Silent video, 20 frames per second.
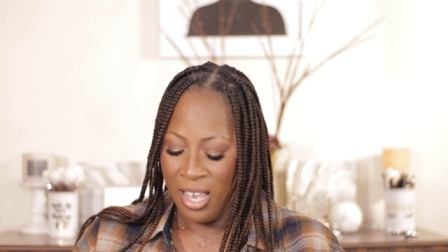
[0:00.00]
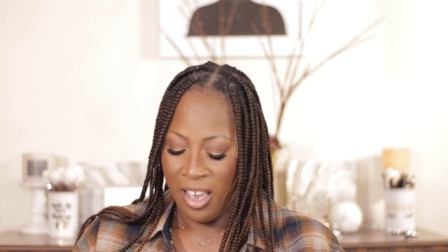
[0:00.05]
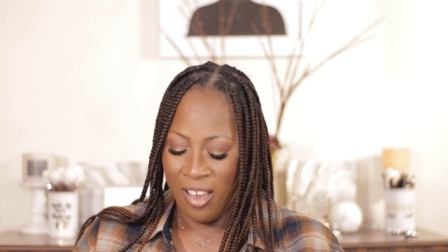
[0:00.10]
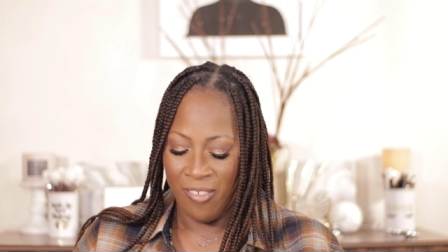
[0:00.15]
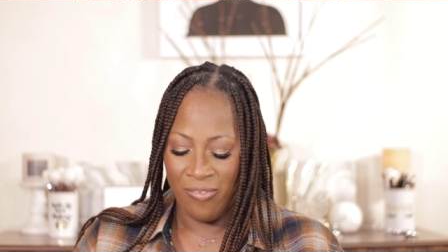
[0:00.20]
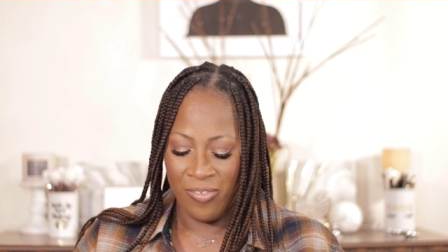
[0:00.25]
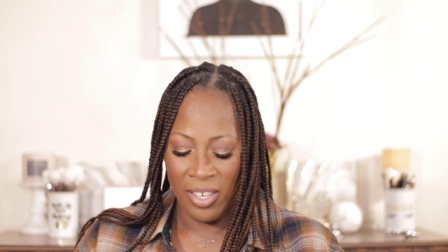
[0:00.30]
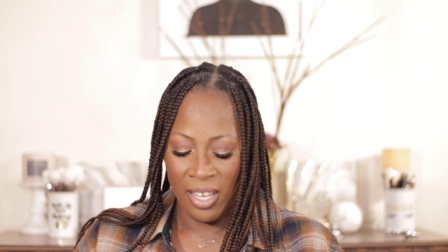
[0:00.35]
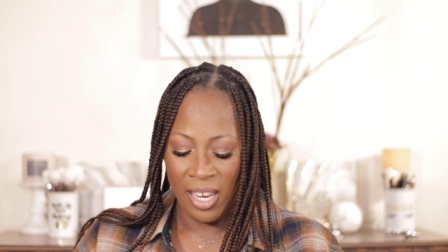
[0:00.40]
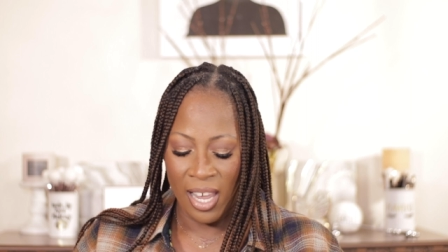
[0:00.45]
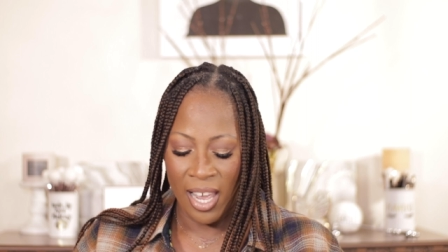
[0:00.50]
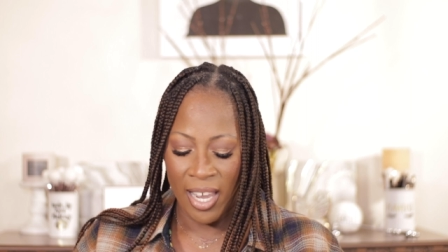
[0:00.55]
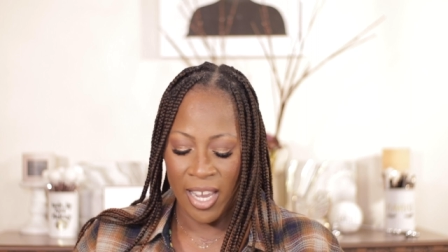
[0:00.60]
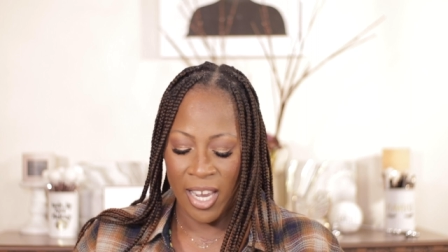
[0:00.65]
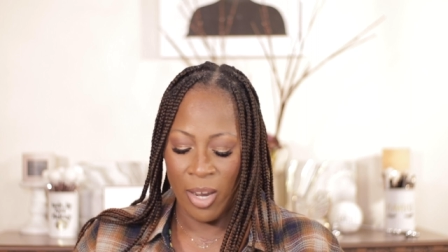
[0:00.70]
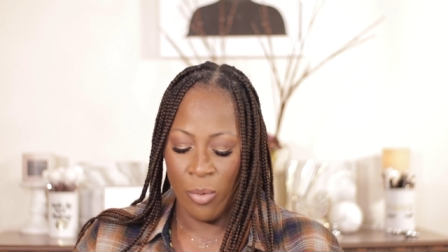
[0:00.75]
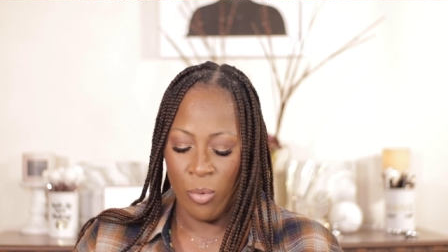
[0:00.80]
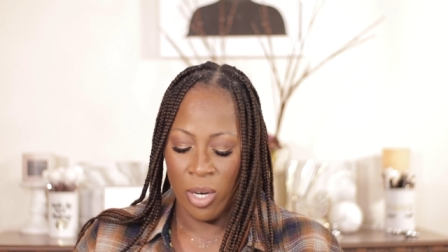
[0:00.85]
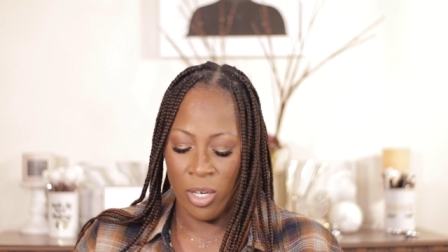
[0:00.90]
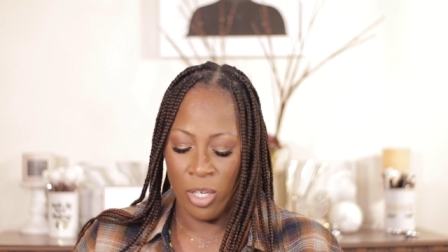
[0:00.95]
I feel like
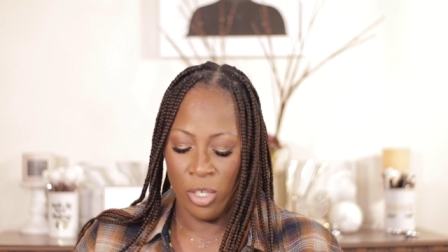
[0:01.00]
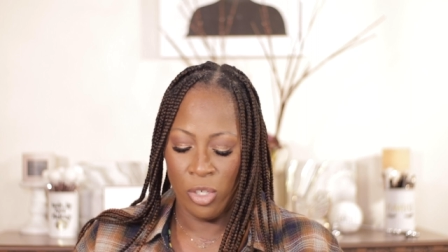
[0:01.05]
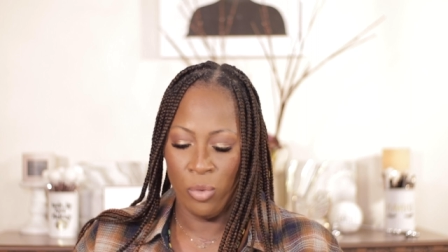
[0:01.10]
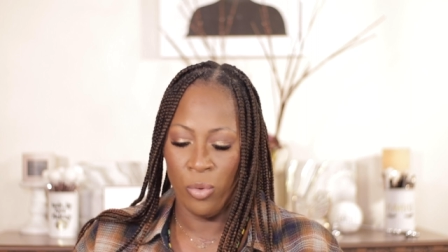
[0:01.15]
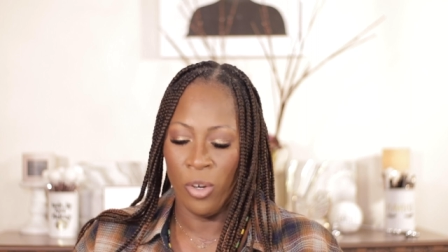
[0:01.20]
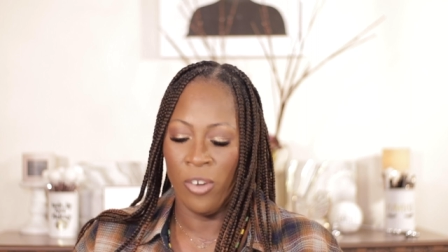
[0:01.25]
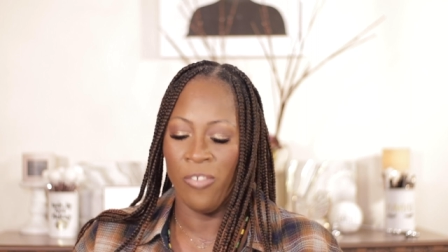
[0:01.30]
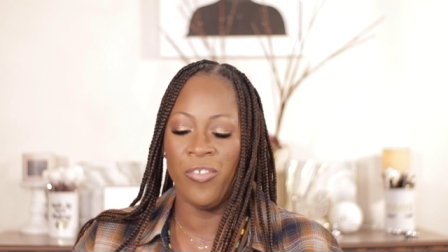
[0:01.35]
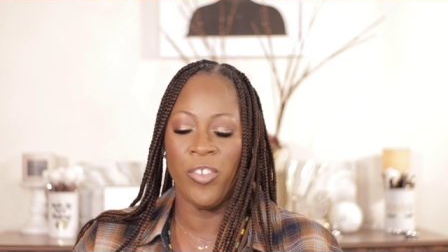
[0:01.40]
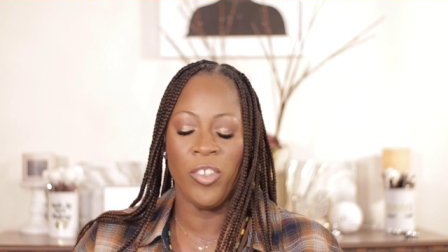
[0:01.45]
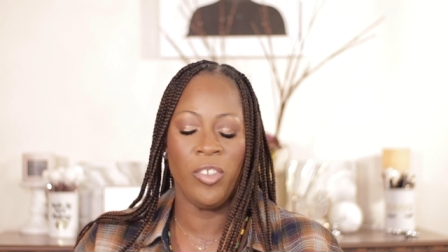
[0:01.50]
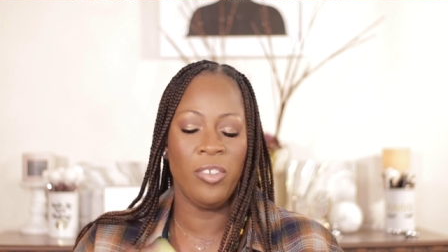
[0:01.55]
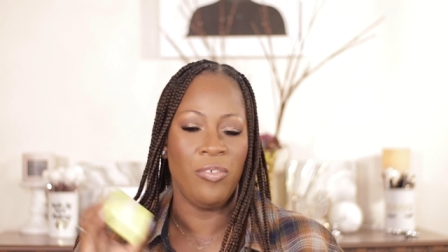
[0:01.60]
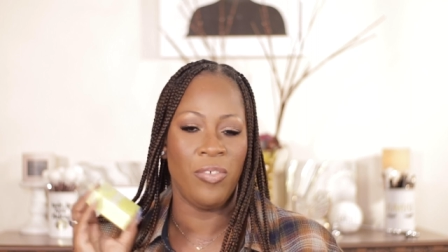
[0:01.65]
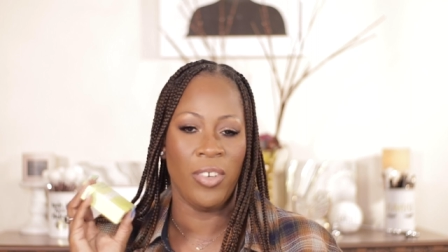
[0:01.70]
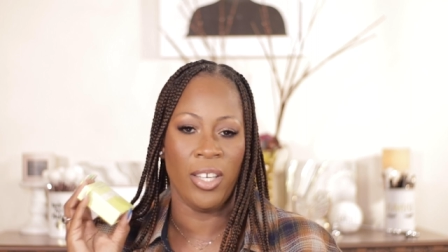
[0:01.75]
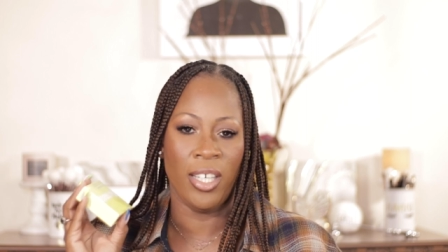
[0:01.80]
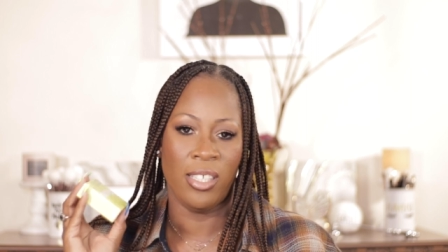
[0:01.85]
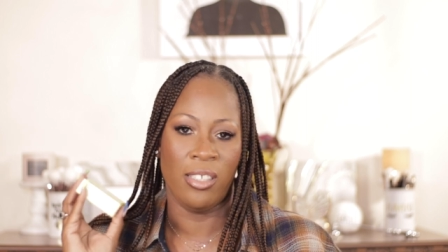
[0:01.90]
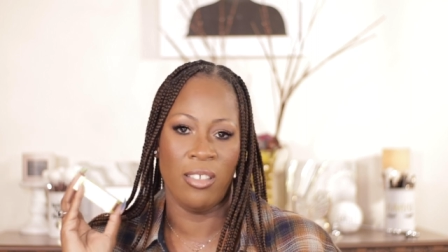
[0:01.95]
I wanna do a full
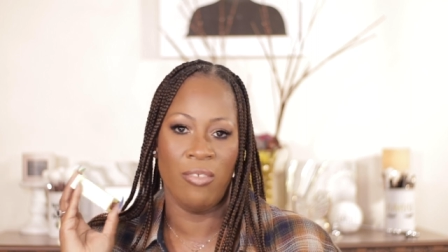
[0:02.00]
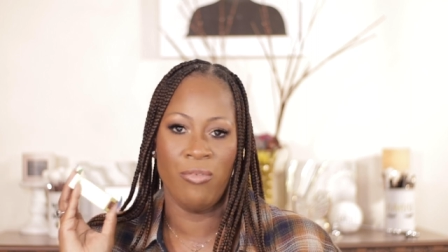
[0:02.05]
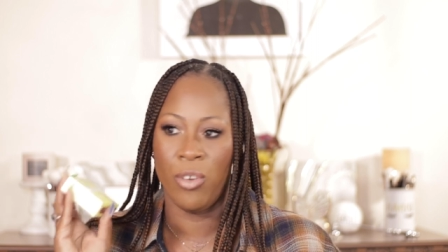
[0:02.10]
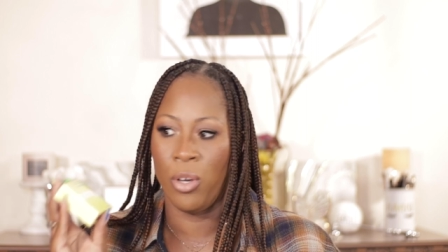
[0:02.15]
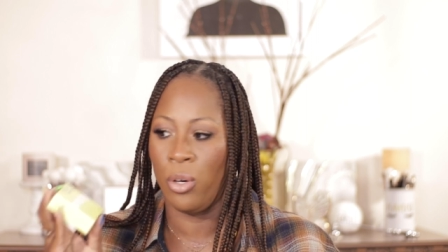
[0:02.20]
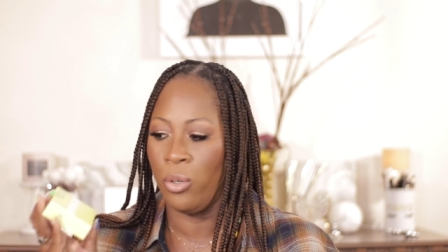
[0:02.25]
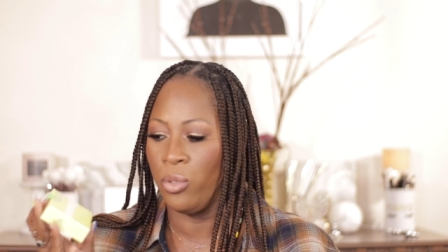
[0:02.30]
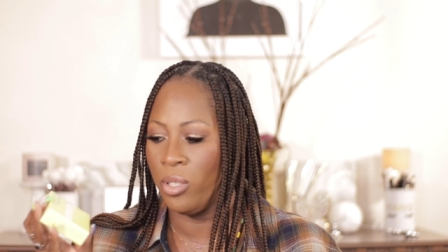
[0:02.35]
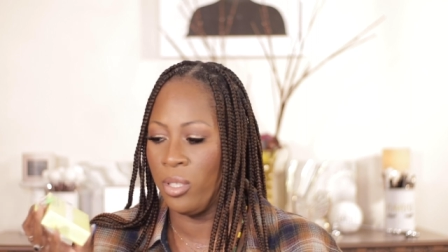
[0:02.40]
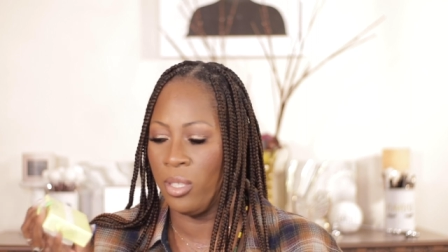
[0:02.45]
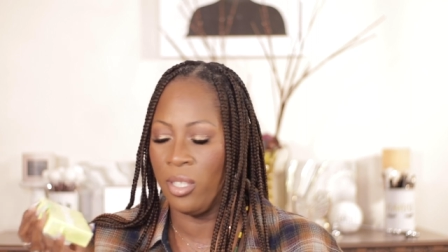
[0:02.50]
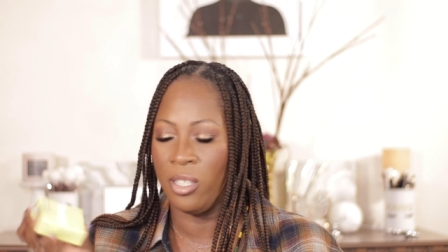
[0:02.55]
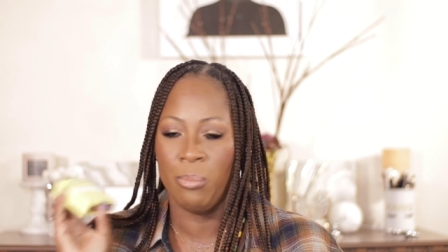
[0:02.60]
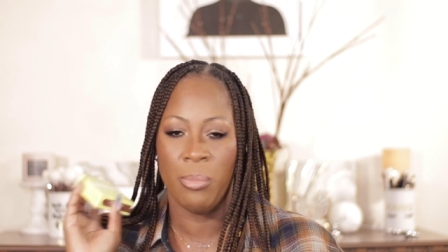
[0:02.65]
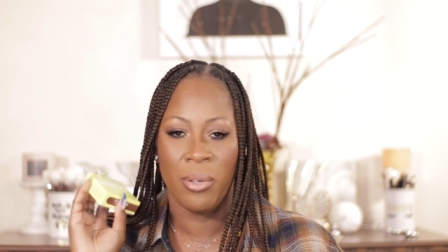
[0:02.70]
face of Kosas